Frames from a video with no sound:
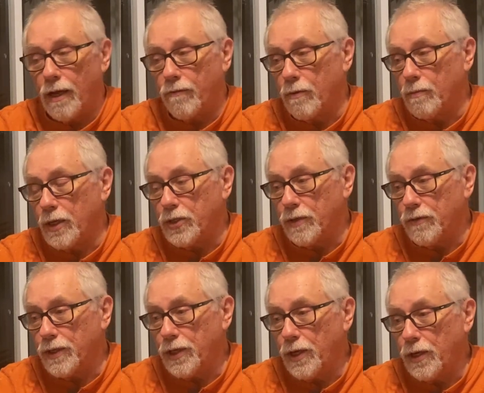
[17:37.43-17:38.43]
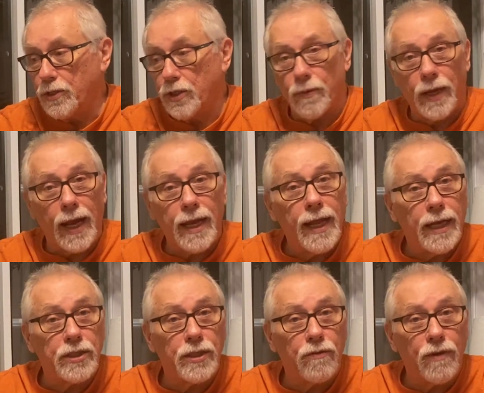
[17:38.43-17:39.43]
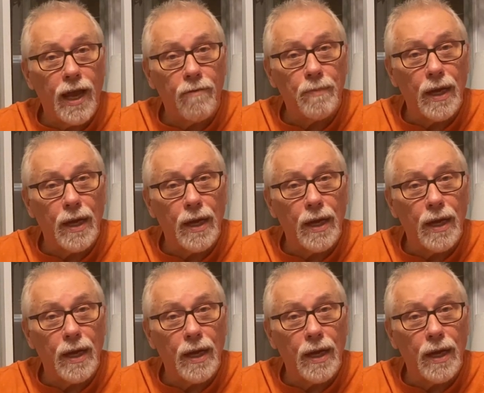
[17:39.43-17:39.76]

for much of the year, so I can actually drive